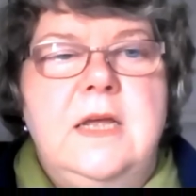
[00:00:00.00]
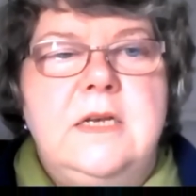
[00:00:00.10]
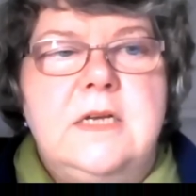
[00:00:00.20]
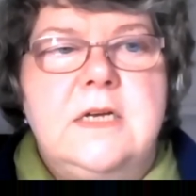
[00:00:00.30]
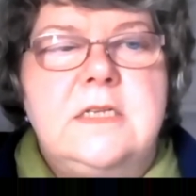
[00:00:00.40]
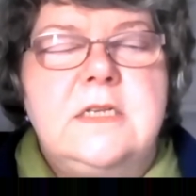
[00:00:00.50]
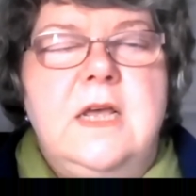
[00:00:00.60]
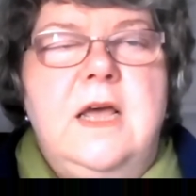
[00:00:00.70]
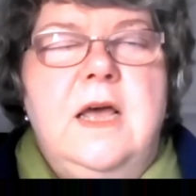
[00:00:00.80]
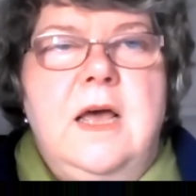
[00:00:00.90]
It does.
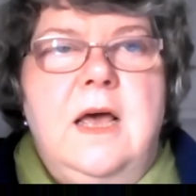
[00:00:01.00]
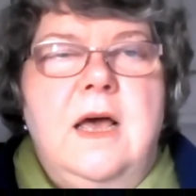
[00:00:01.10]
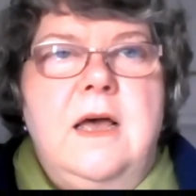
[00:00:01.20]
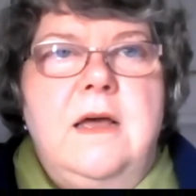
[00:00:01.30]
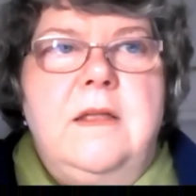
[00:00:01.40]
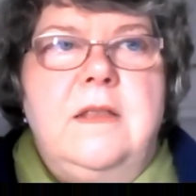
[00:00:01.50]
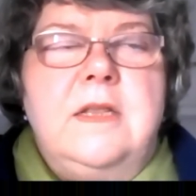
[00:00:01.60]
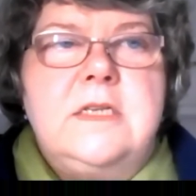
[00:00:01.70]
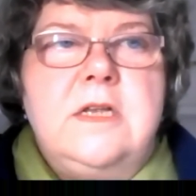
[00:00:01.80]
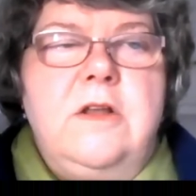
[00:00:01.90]
Uh,
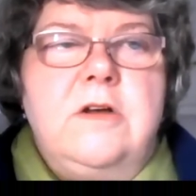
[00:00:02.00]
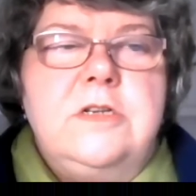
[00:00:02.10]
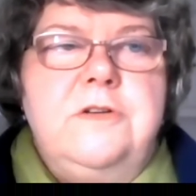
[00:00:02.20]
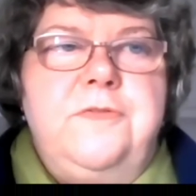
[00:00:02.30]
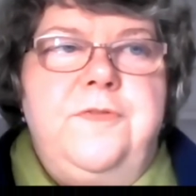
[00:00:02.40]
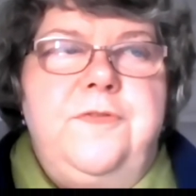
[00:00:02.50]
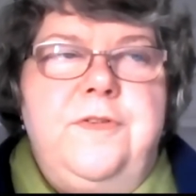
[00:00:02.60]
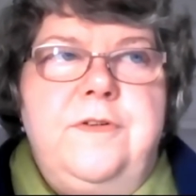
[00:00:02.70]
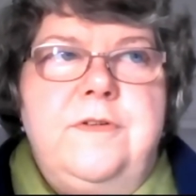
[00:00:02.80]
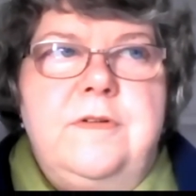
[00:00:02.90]
there's a lot of
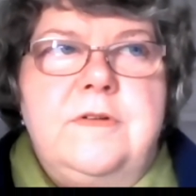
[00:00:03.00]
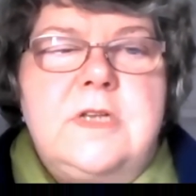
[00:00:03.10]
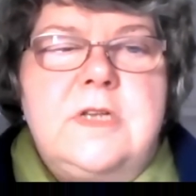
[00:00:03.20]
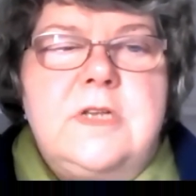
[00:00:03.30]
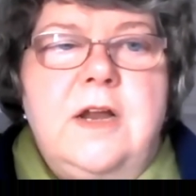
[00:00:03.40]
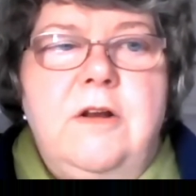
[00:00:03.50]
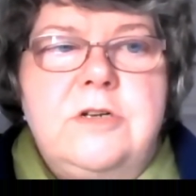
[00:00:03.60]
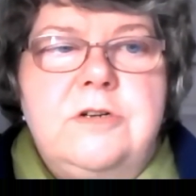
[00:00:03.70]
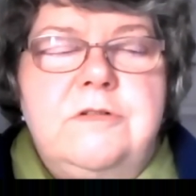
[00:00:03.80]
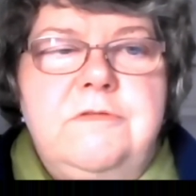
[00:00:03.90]

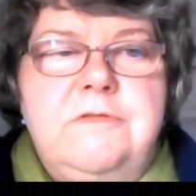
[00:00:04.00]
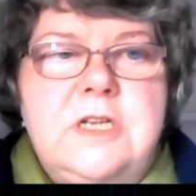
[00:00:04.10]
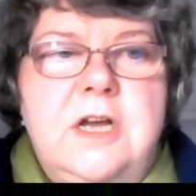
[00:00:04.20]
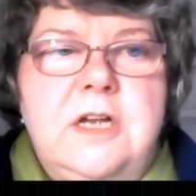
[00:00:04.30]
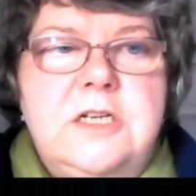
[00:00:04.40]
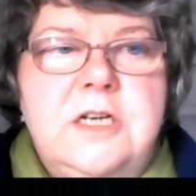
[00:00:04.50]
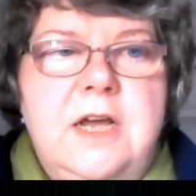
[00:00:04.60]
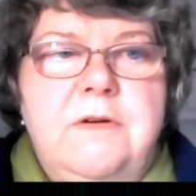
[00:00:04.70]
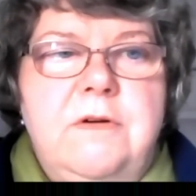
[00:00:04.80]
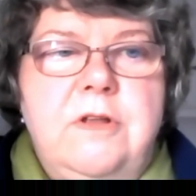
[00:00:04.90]
psychological research
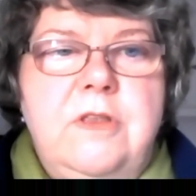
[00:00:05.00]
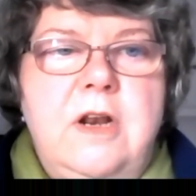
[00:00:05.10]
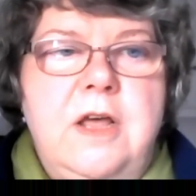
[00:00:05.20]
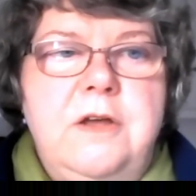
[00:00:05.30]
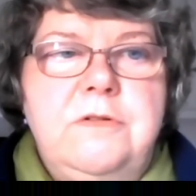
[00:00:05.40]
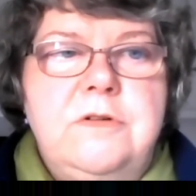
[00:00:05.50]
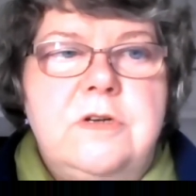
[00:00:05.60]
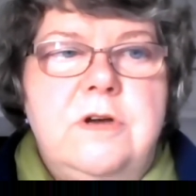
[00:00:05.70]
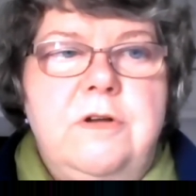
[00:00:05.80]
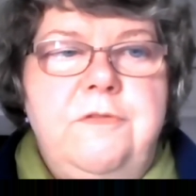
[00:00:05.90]
now on the
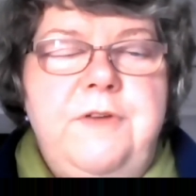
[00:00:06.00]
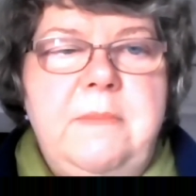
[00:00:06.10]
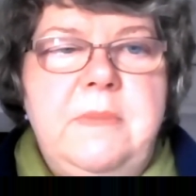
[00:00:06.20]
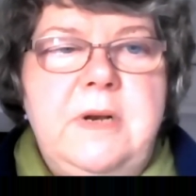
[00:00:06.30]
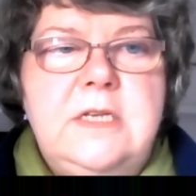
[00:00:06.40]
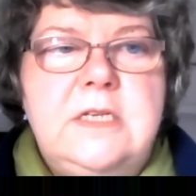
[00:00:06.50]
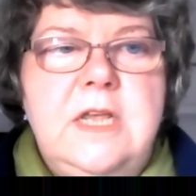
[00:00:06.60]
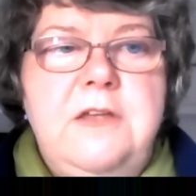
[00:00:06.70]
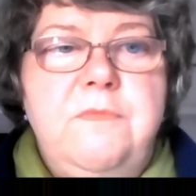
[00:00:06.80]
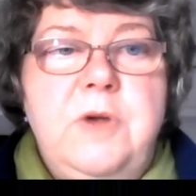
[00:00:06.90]
load on
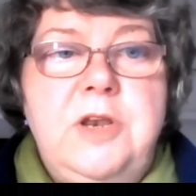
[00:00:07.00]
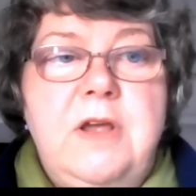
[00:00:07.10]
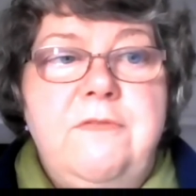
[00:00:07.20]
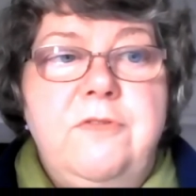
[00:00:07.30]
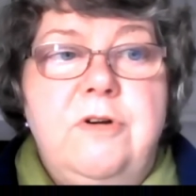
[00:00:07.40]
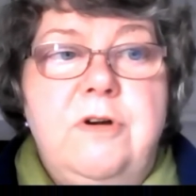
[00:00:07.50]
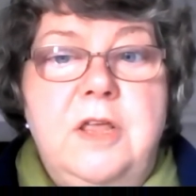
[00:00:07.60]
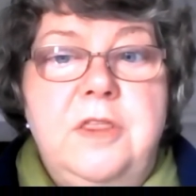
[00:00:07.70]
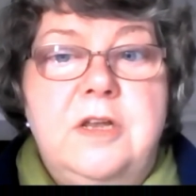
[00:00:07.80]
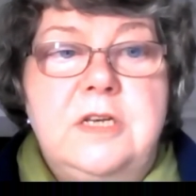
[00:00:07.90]
families, even when you haven't got
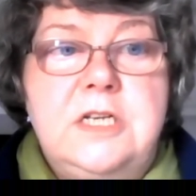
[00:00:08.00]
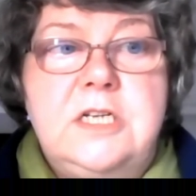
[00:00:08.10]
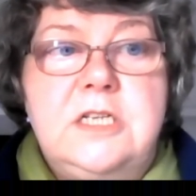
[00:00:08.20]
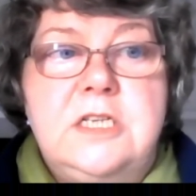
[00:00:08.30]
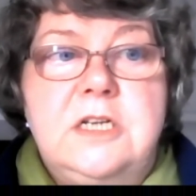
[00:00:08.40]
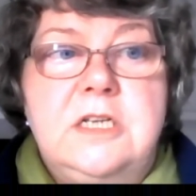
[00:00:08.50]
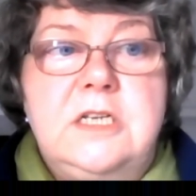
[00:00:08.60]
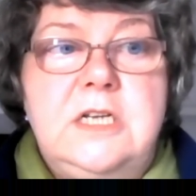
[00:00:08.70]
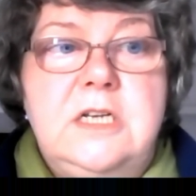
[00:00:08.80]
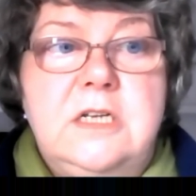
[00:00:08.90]
other conditions to con-
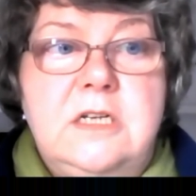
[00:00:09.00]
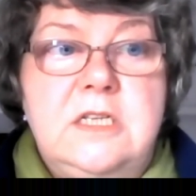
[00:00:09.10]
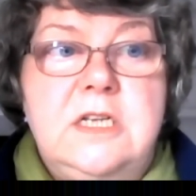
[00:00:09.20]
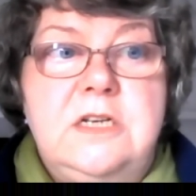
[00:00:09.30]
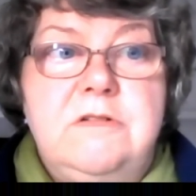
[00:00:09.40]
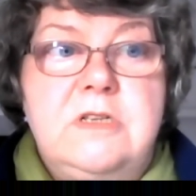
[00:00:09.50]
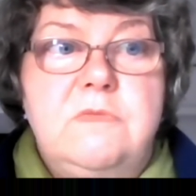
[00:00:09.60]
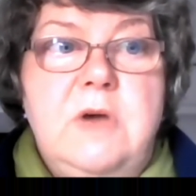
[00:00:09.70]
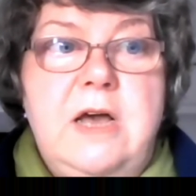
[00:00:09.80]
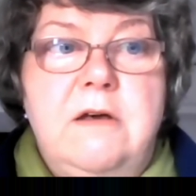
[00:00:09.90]
consider
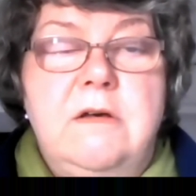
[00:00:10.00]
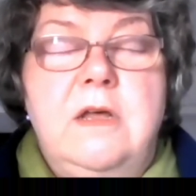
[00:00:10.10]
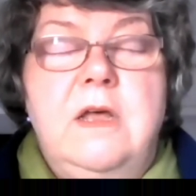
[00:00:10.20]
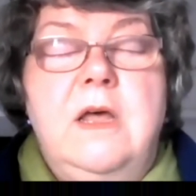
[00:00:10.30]
as well